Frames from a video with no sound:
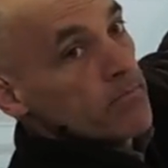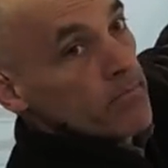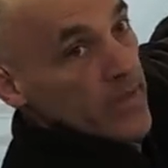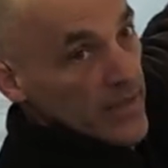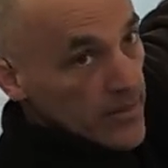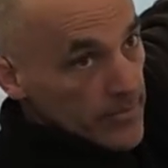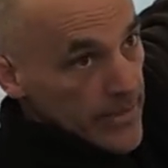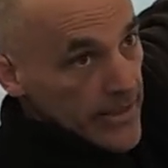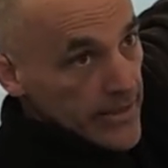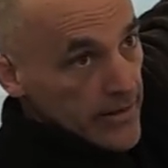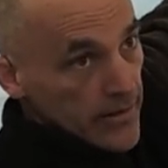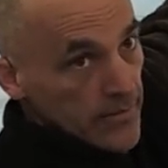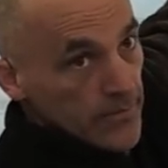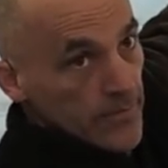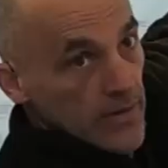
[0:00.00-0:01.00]

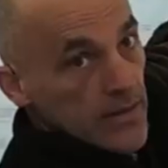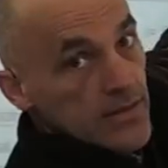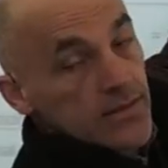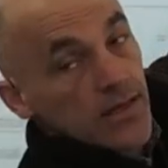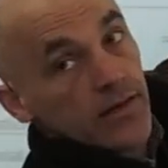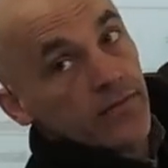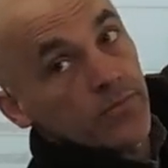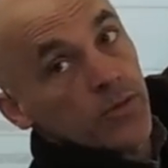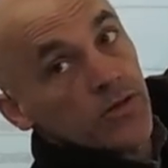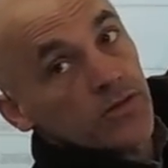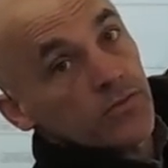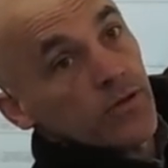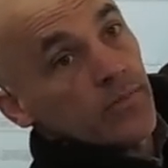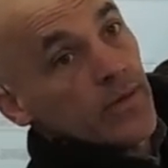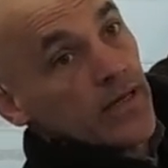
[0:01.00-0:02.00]
millimeter instead of per
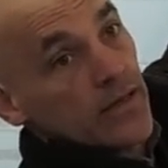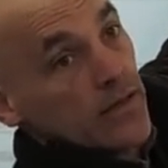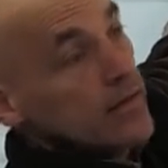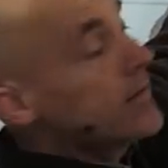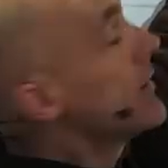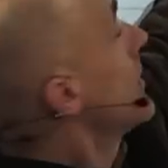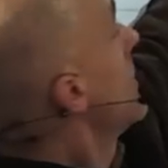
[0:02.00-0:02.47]
square meter,